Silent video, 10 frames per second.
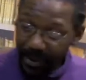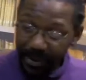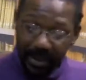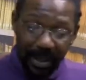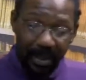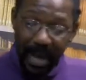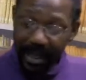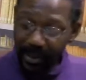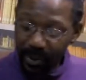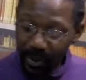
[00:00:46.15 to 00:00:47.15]
the cinematic
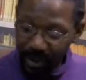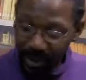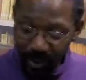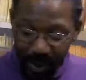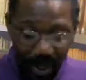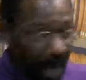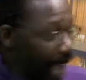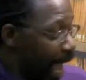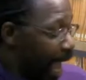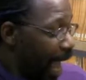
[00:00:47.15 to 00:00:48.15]
sorcerer.
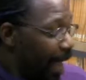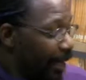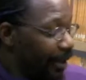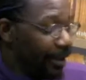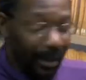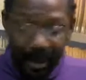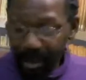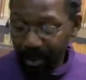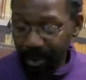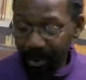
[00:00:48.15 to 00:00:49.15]
And
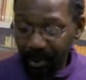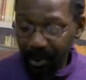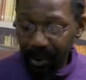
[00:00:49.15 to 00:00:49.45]
um, ooh,